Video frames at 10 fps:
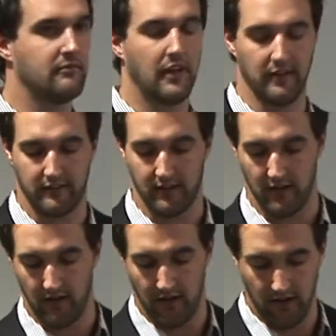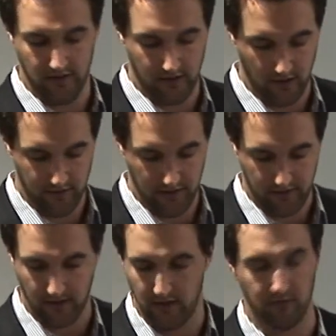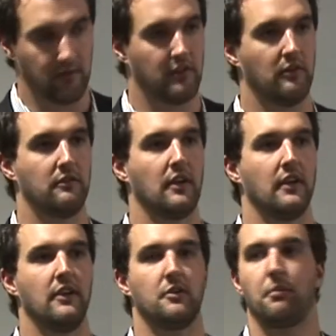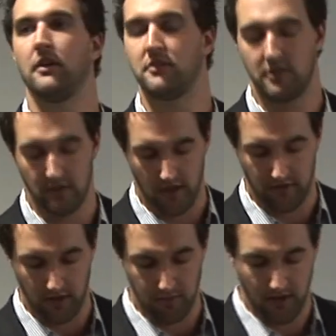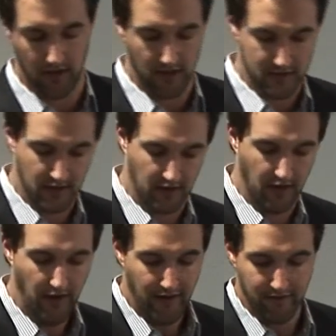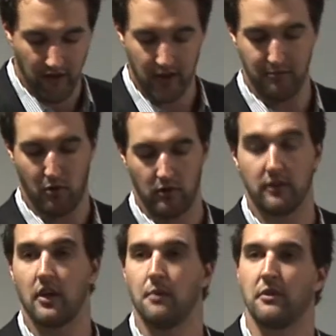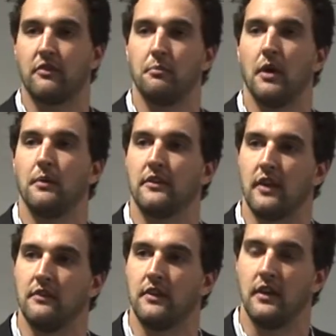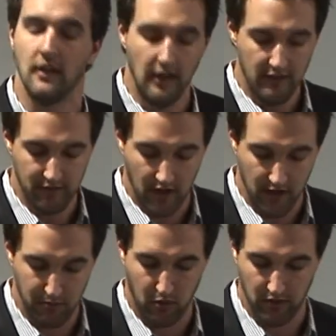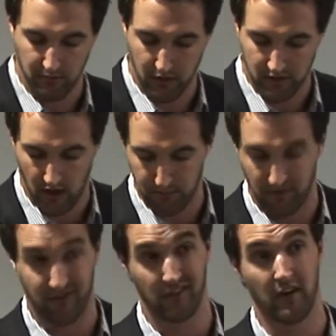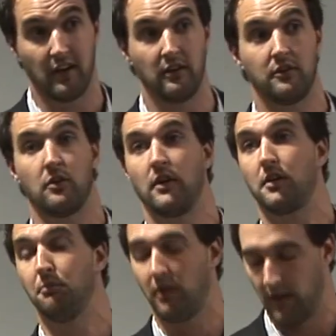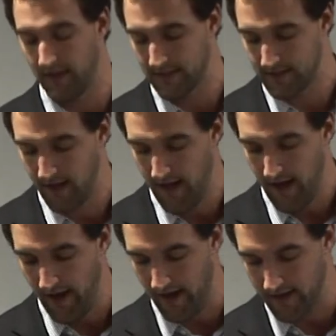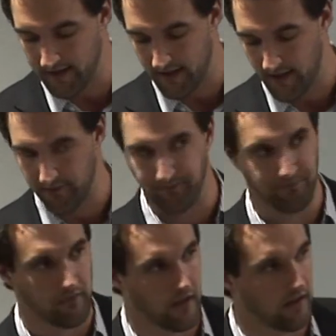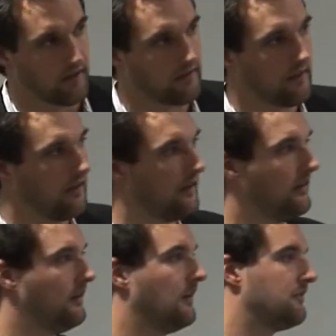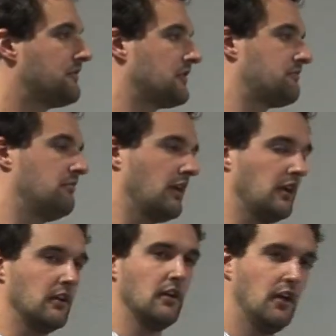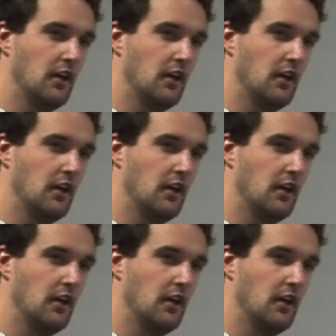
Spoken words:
it is obviously, and don't really need to preach too heavily, but it is a very important topic for public safety, very important topic for regulatory compliance, and it's just my